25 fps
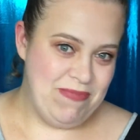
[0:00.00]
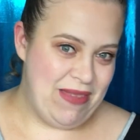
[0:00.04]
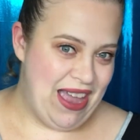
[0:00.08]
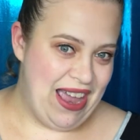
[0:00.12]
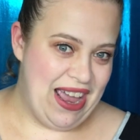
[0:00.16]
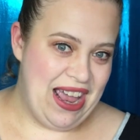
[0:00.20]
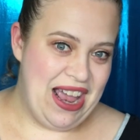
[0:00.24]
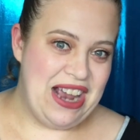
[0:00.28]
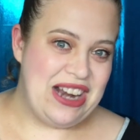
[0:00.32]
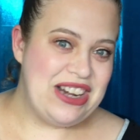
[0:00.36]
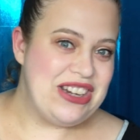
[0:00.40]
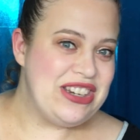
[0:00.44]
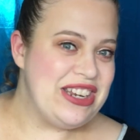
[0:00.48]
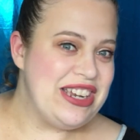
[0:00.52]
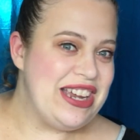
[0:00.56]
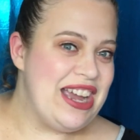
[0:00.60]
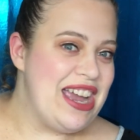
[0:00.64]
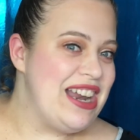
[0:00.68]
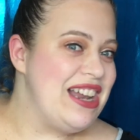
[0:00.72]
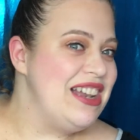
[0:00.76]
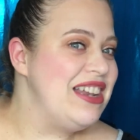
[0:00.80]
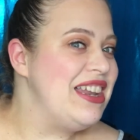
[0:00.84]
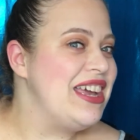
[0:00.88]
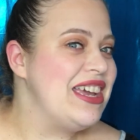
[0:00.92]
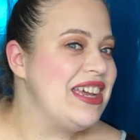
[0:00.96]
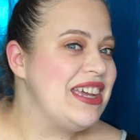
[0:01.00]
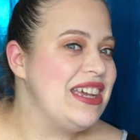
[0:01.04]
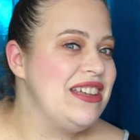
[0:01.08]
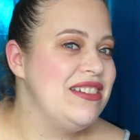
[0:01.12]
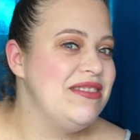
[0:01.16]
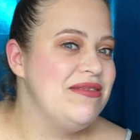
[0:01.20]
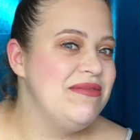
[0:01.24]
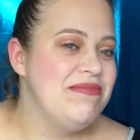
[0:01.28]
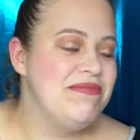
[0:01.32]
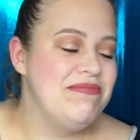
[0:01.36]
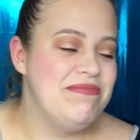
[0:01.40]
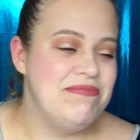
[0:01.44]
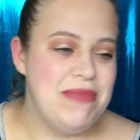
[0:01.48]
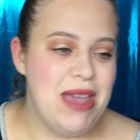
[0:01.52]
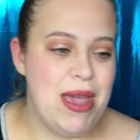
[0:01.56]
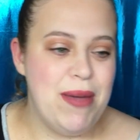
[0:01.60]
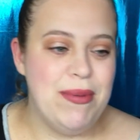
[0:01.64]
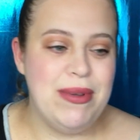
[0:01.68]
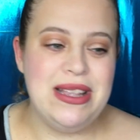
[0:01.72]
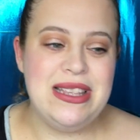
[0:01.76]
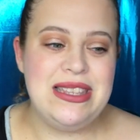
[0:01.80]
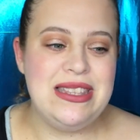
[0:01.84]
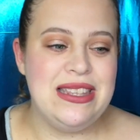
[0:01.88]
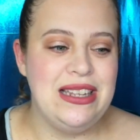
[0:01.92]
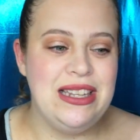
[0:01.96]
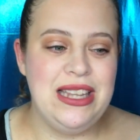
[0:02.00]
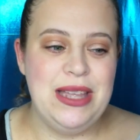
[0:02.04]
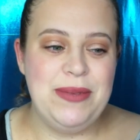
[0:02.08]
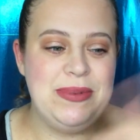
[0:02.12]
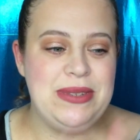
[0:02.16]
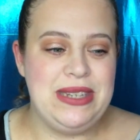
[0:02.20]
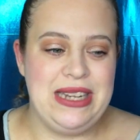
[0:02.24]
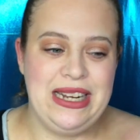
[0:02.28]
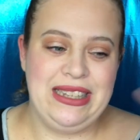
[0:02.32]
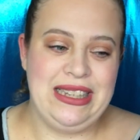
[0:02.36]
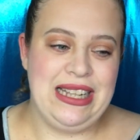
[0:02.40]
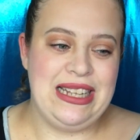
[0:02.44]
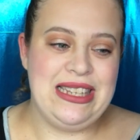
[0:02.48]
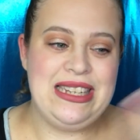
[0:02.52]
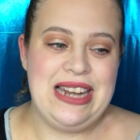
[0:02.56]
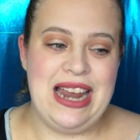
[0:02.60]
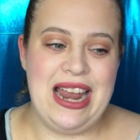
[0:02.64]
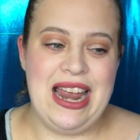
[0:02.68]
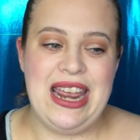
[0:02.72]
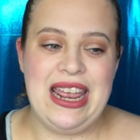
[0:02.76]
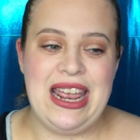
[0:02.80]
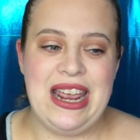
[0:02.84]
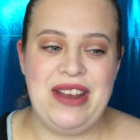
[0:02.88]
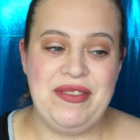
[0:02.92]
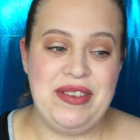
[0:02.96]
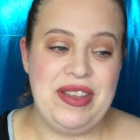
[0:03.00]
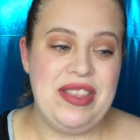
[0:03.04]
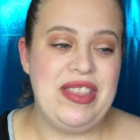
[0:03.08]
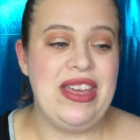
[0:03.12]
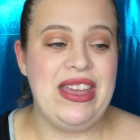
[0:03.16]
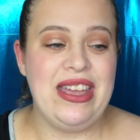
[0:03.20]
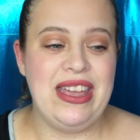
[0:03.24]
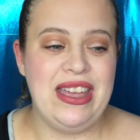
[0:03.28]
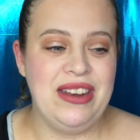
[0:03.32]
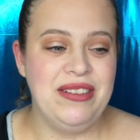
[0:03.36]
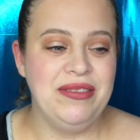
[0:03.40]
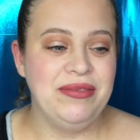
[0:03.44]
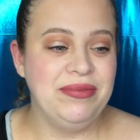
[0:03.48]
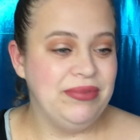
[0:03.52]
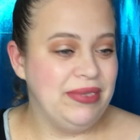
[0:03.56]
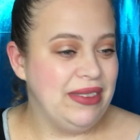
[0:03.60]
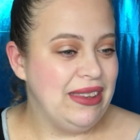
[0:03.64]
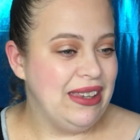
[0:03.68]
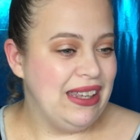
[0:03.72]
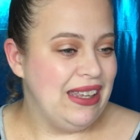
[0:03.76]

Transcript: I actually kind of like it. Maybe it's the lipstick that's tying everything in.